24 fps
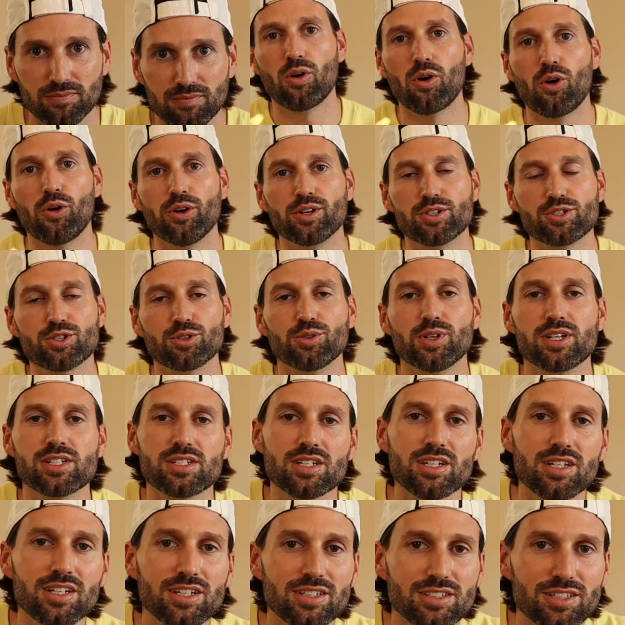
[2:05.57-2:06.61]
Alright, so let's
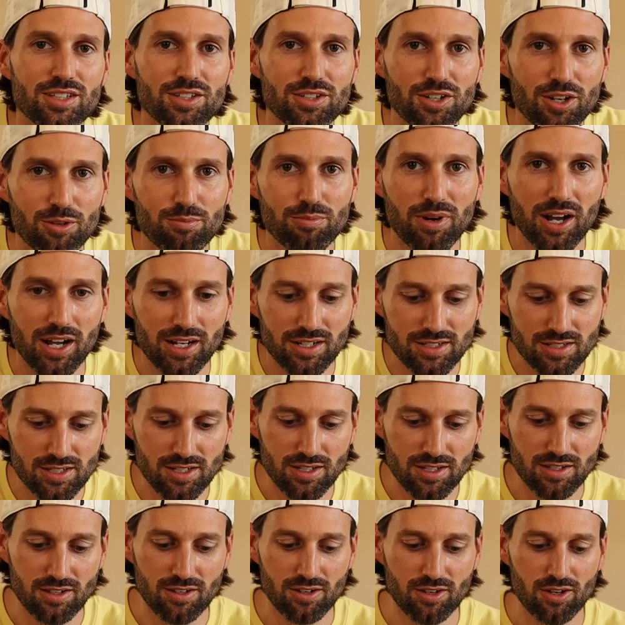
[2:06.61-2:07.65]
get into the
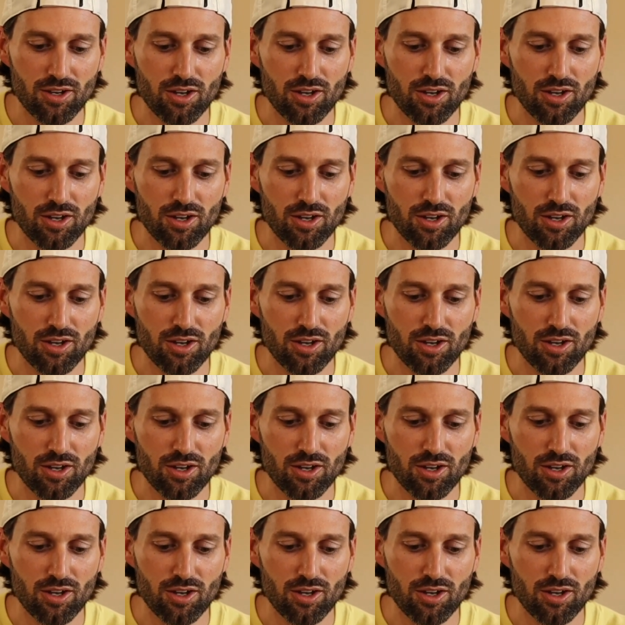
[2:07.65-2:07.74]
unboxing.